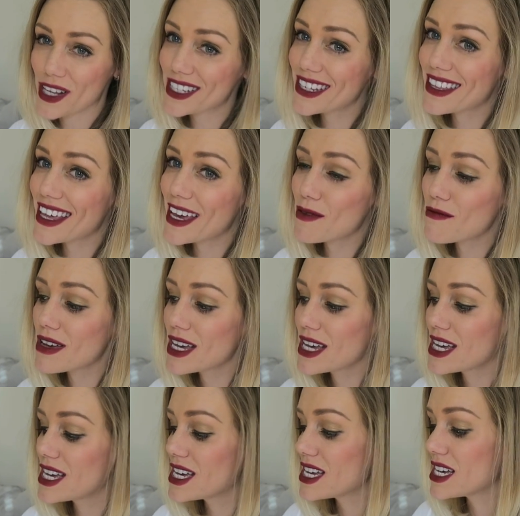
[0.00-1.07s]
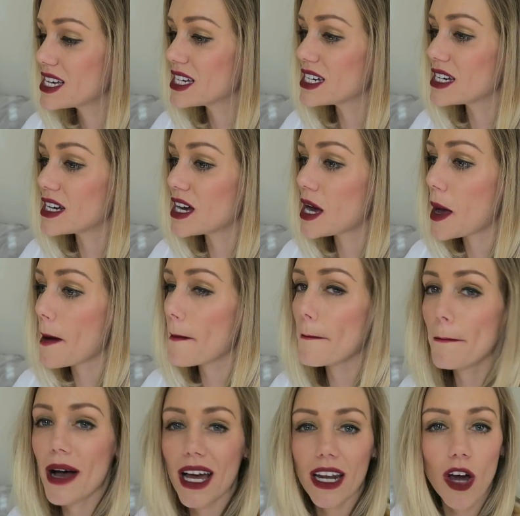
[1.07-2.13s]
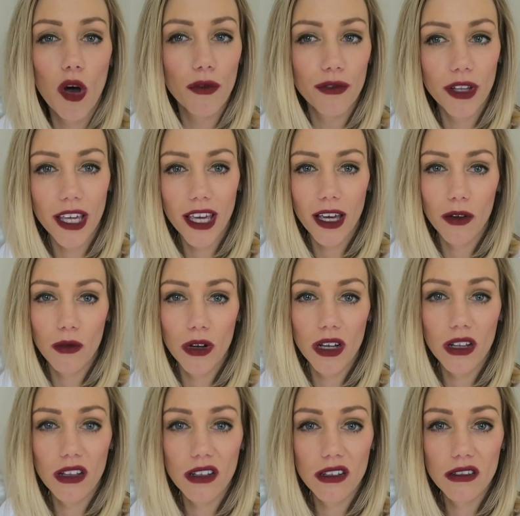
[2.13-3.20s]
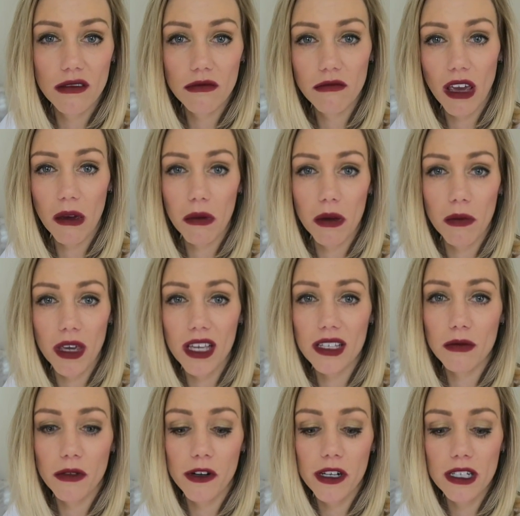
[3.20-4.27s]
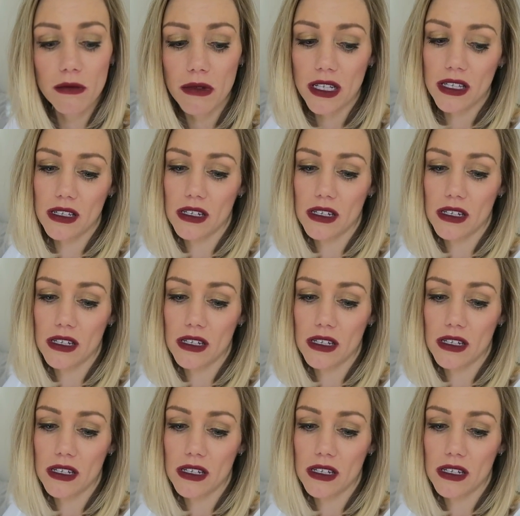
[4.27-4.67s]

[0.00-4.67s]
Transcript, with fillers: rest of them, but hopefully it will maybe be some Christmas